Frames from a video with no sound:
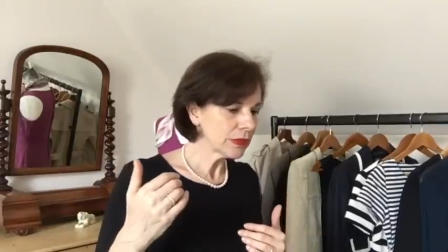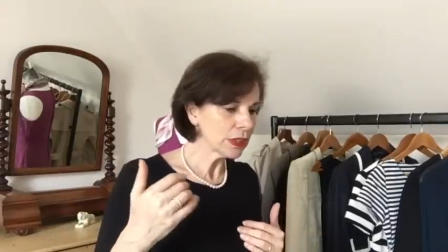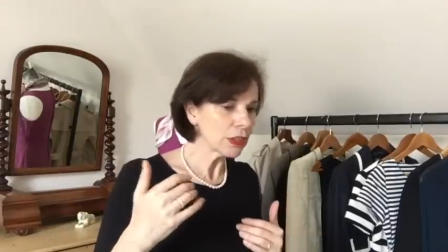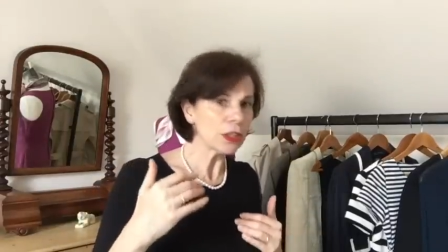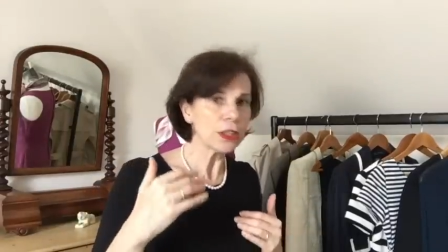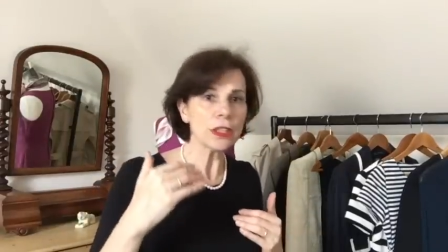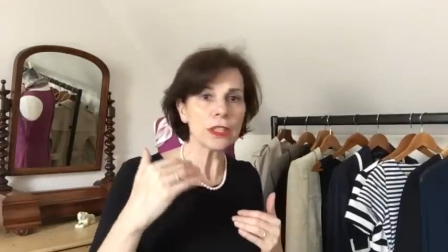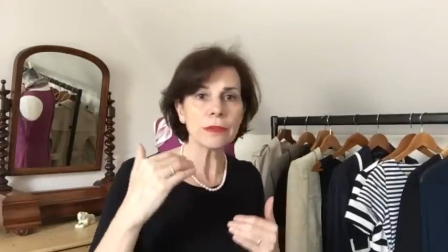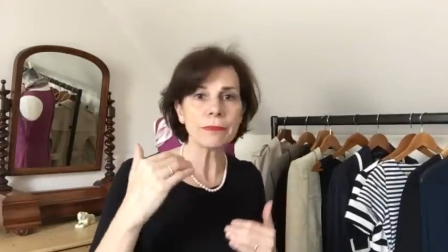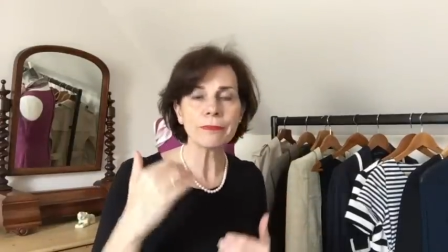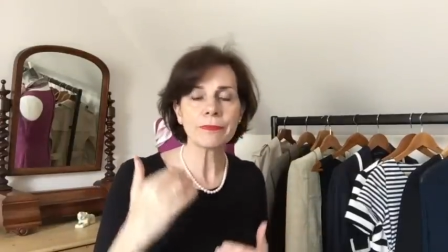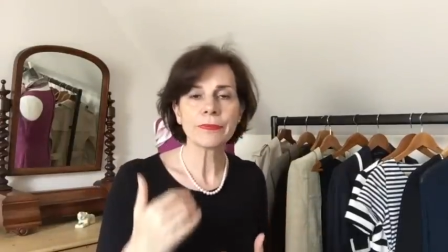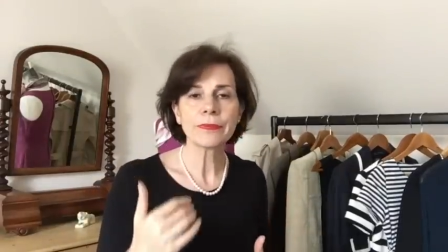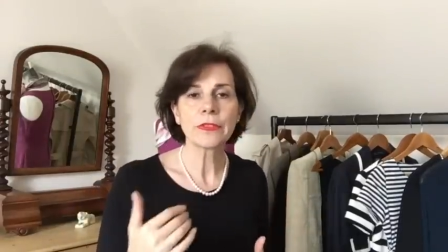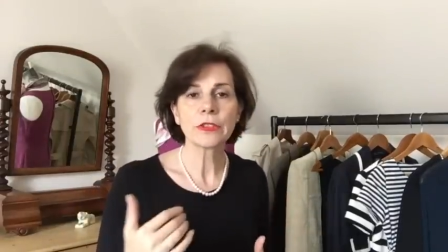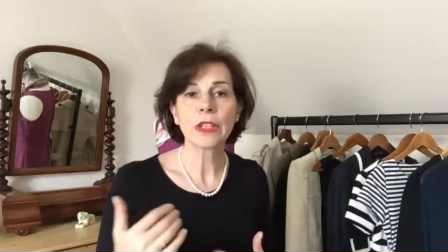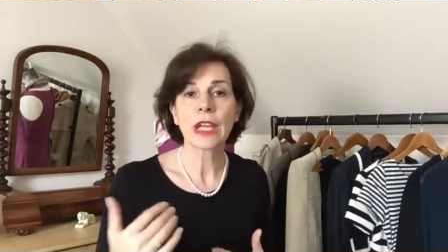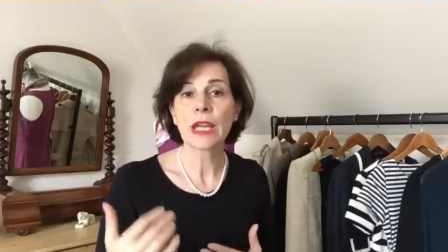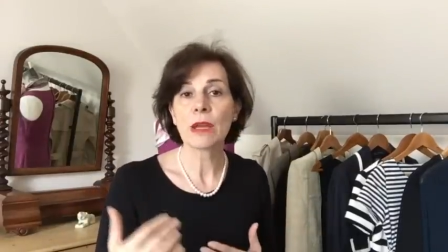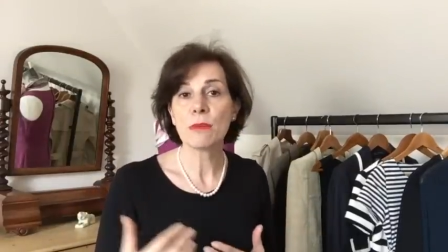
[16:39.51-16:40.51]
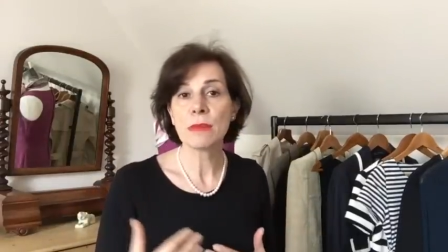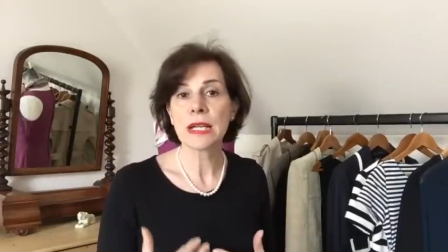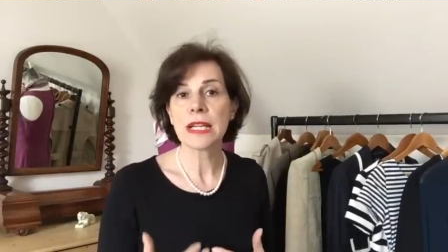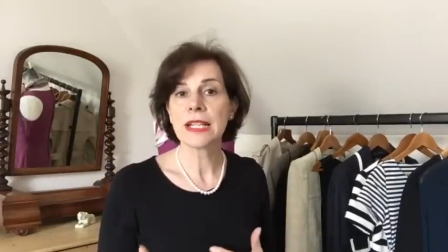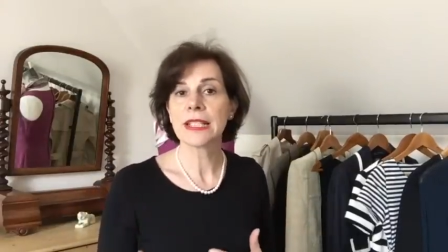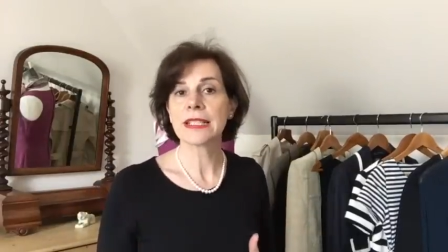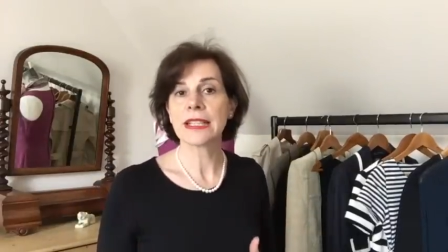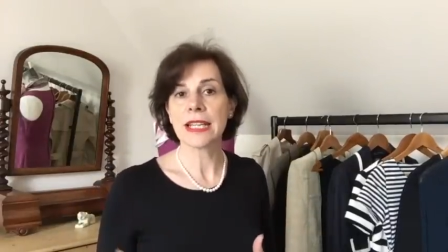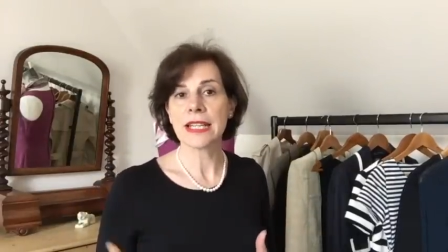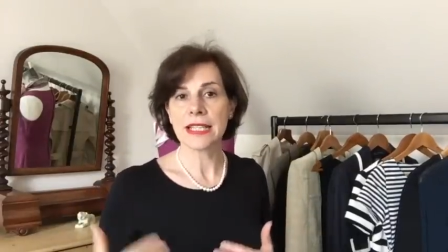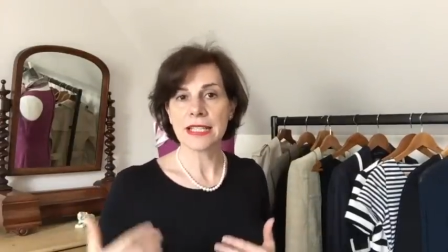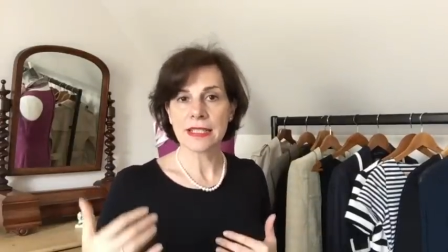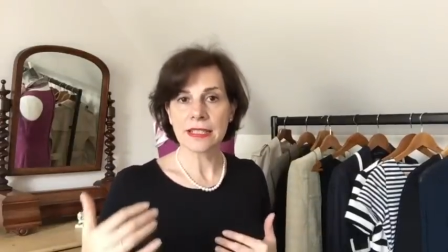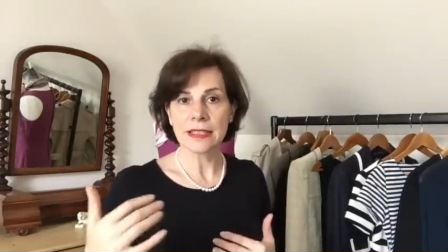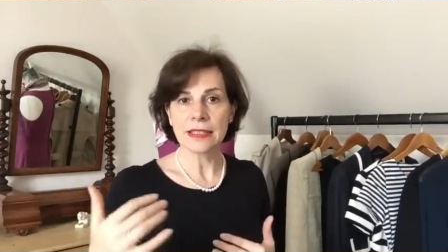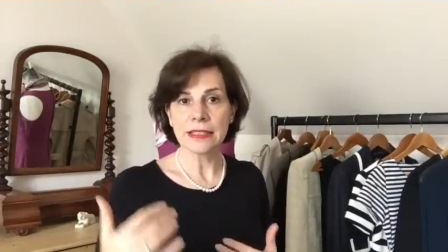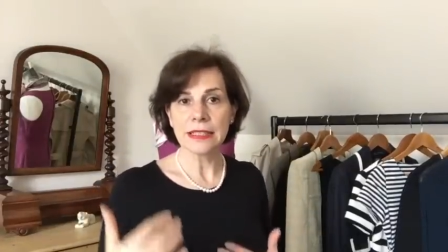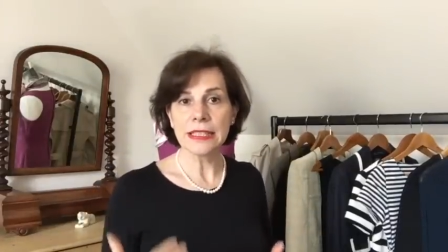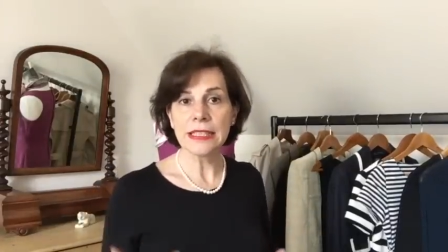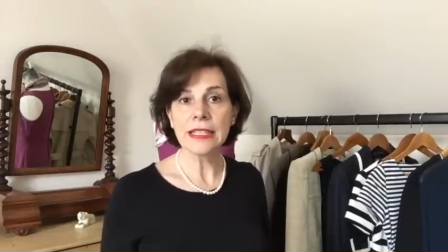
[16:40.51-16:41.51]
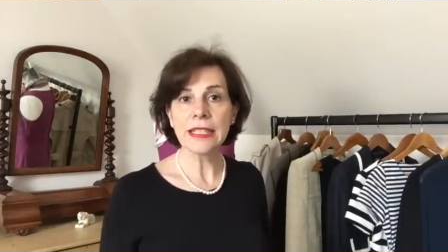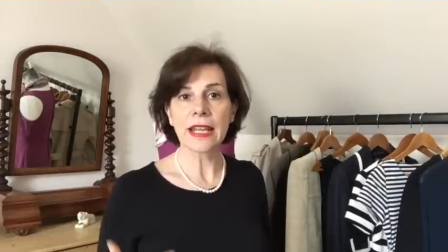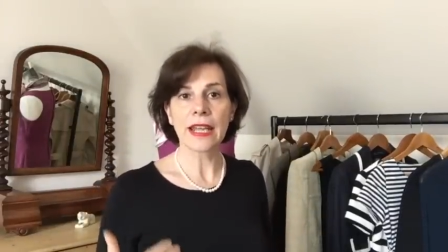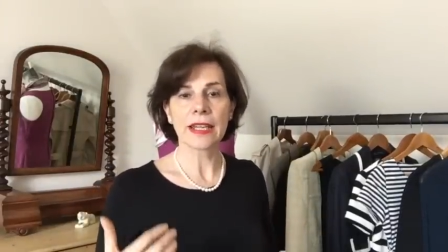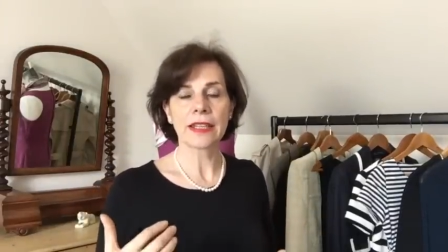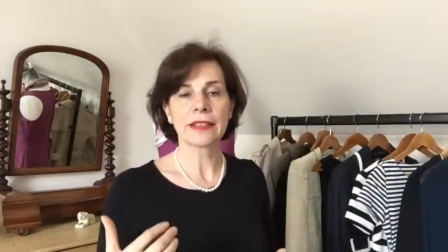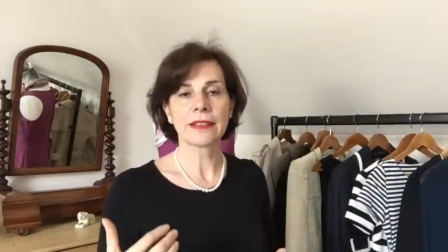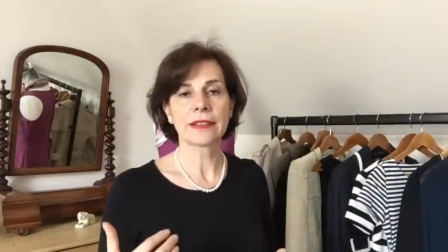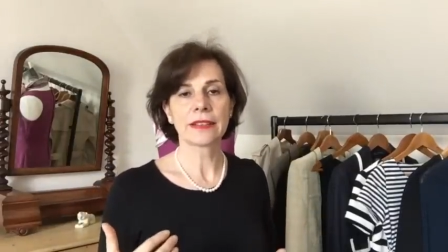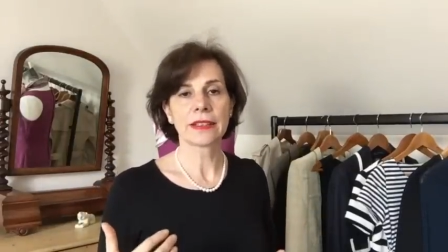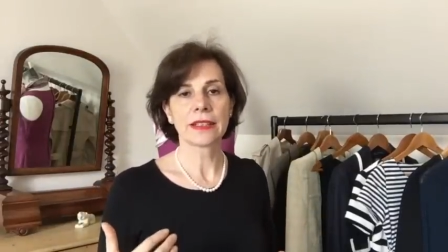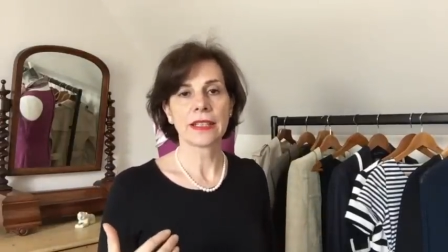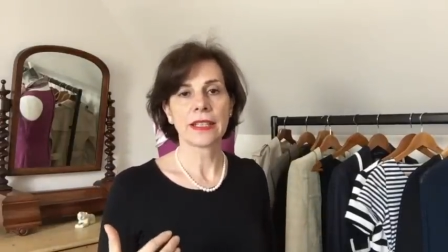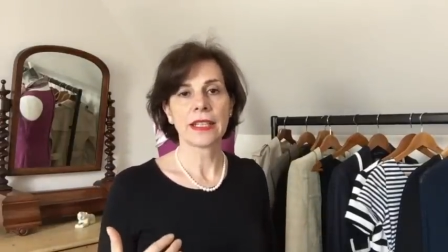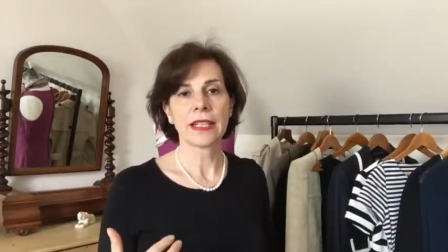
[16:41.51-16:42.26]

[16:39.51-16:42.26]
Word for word: um, the hemline as knee length.